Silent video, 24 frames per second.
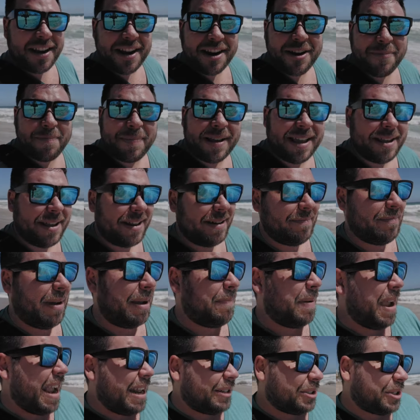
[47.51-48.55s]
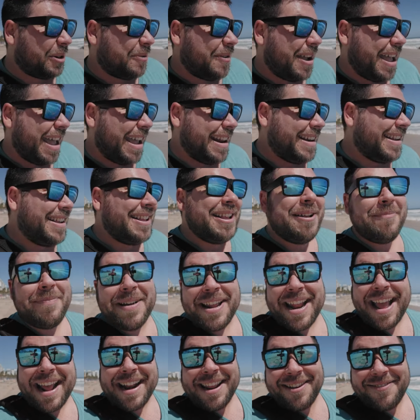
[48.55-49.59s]
here and my pants are wet.
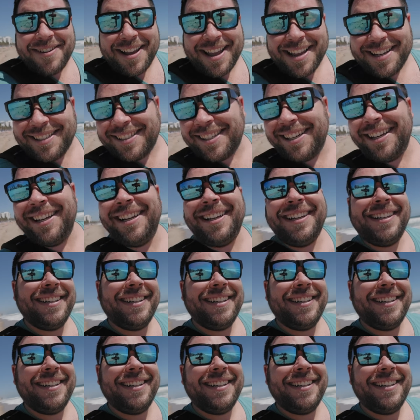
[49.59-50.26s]
But anyways,